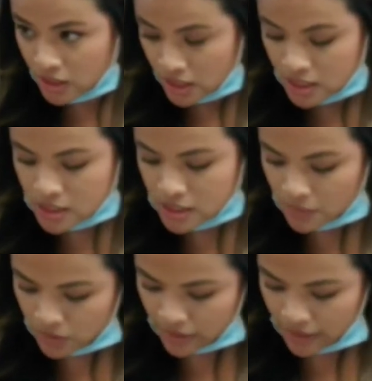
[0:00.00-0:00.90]

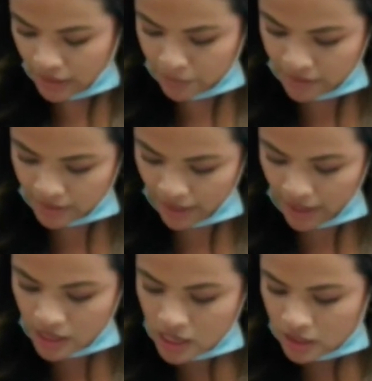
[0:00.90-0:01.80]
Stimulating, PA.
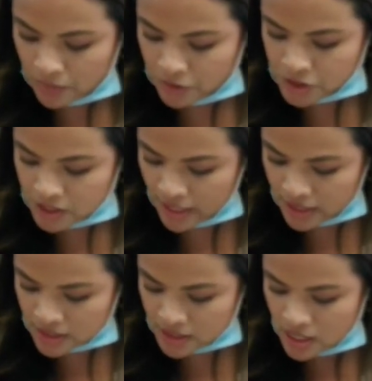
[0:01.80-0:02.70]
Number
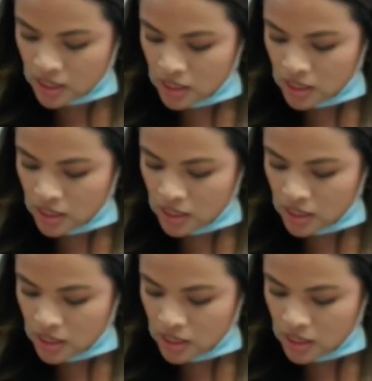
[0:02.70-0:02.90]
6,